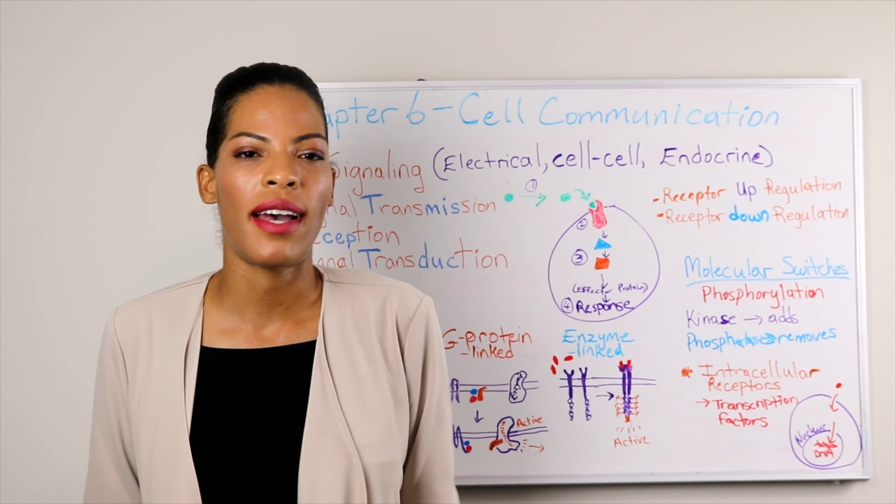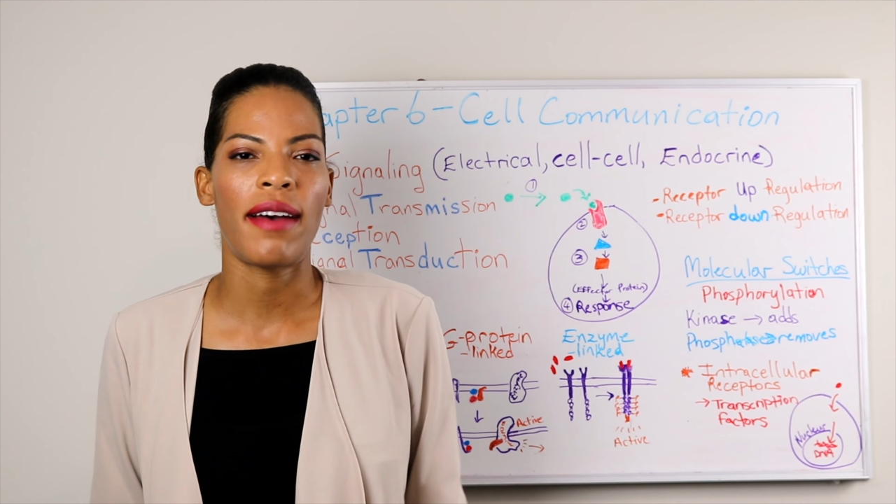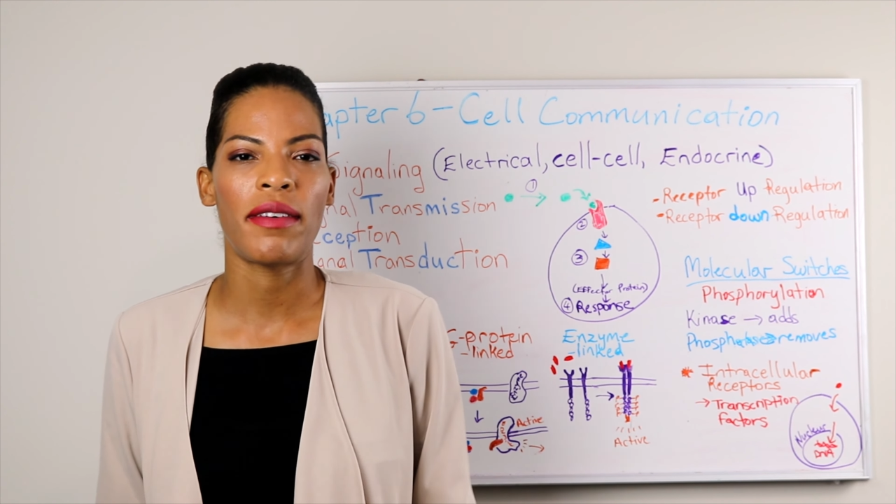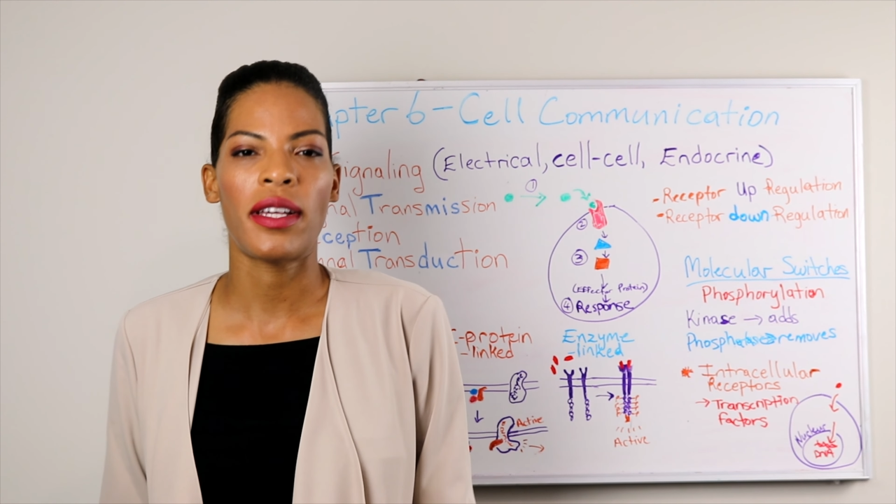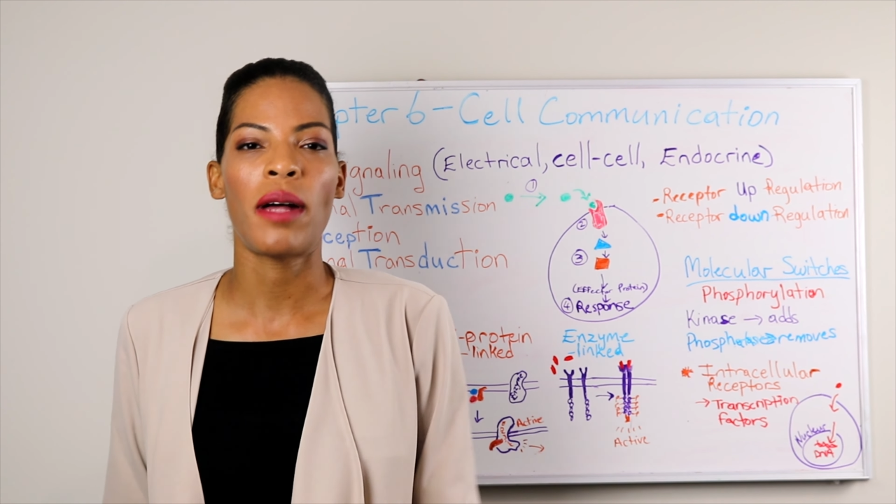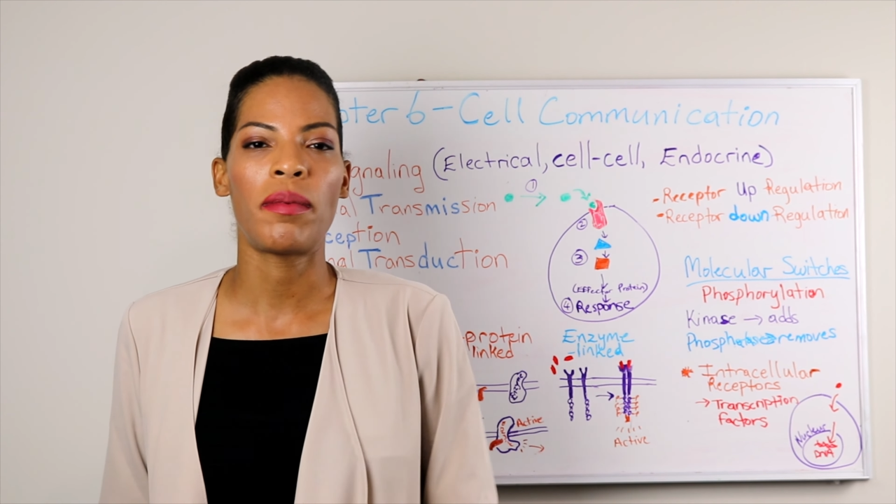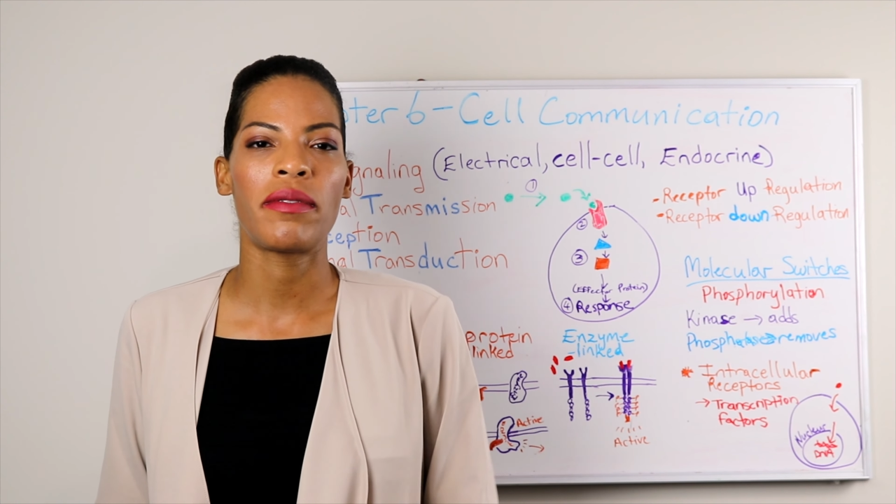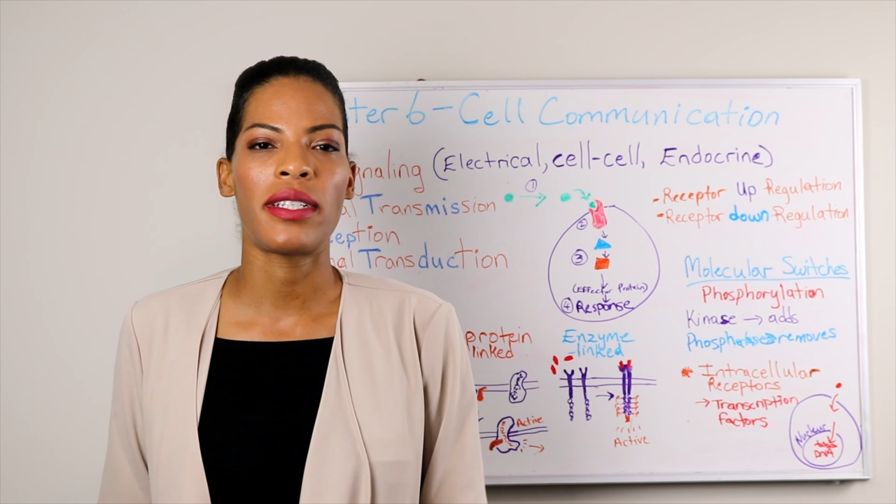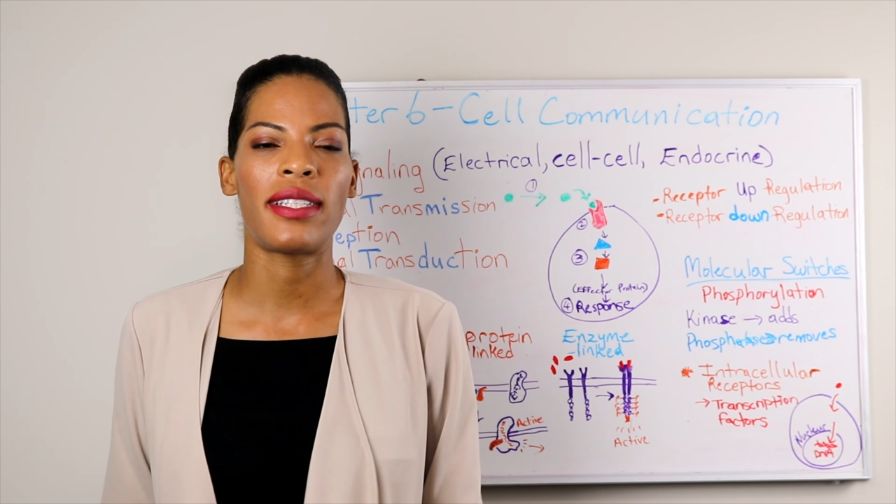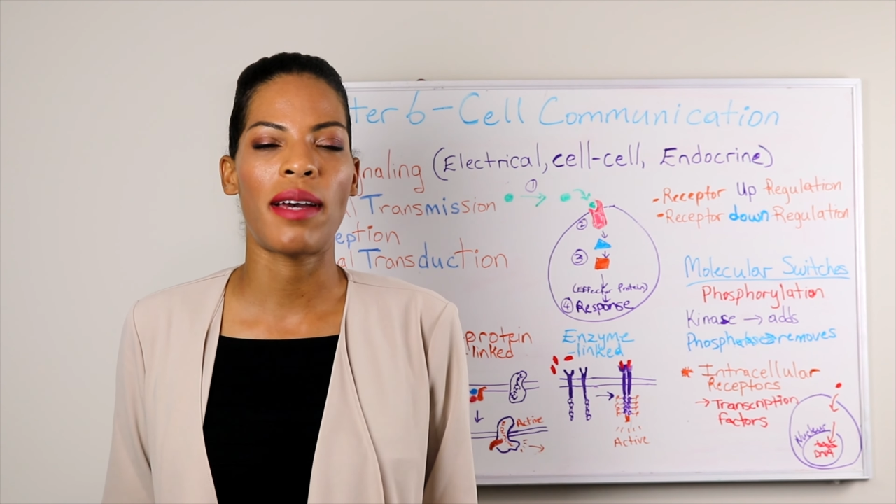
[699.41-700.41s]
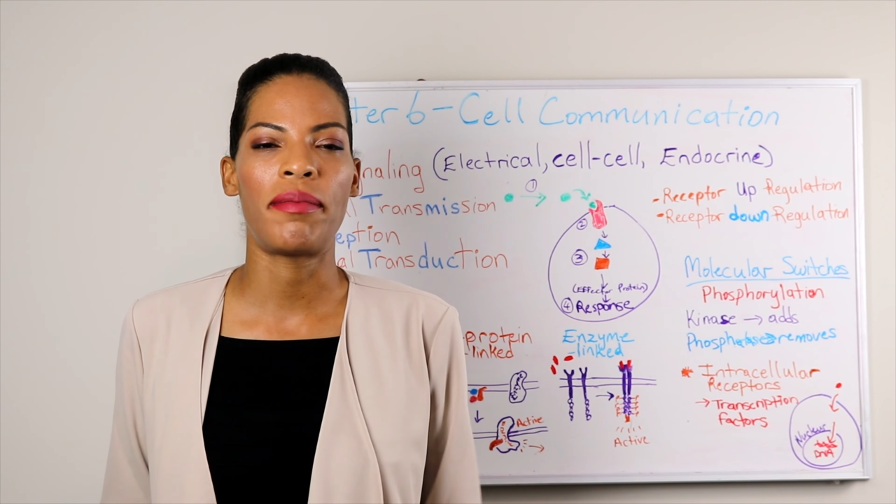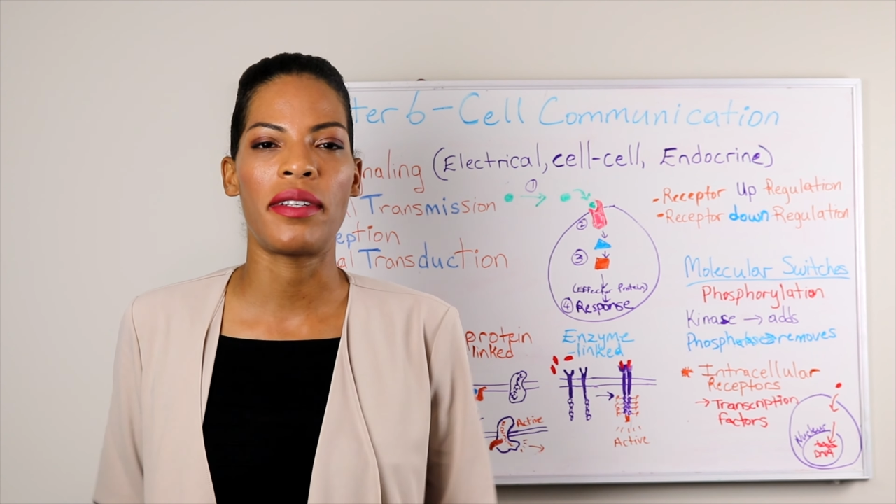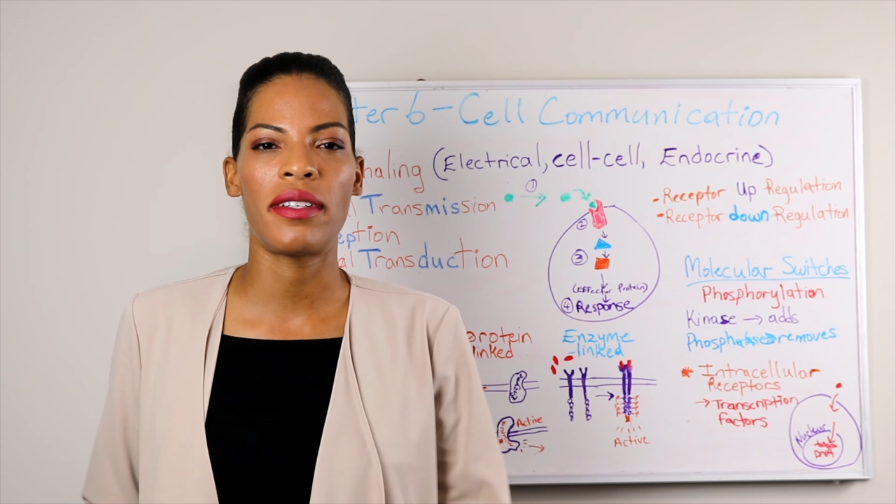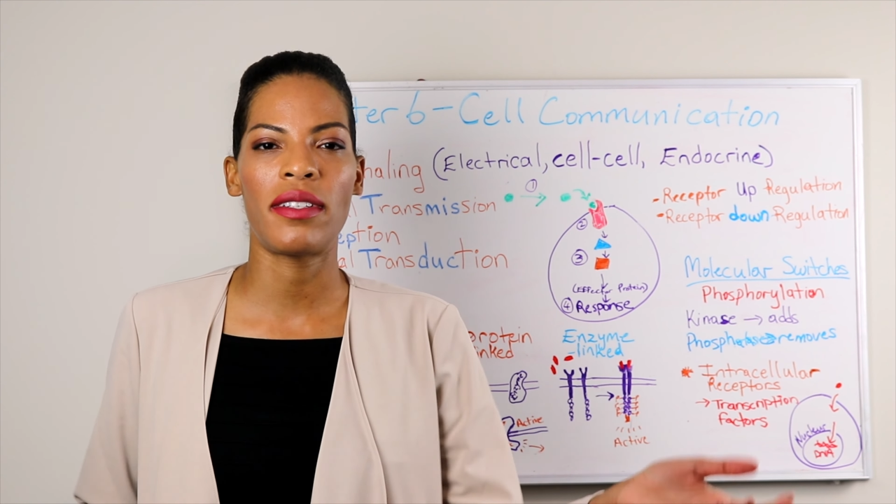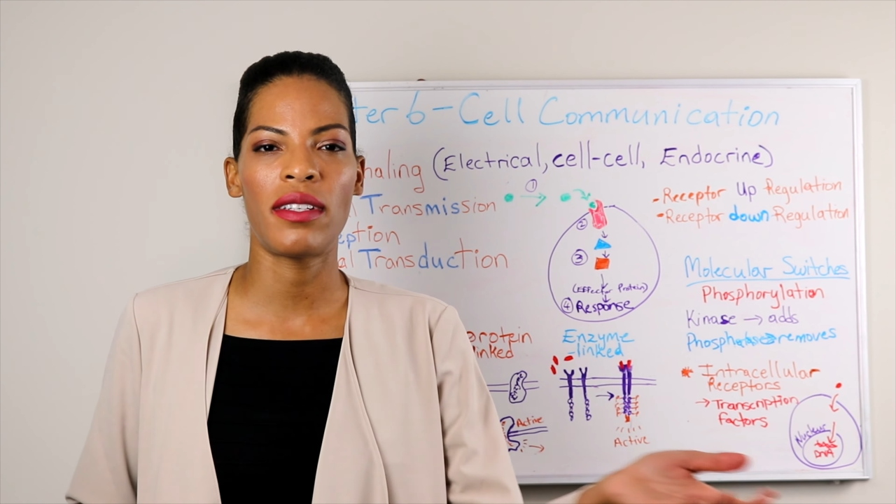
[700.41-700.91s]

have a couple receptors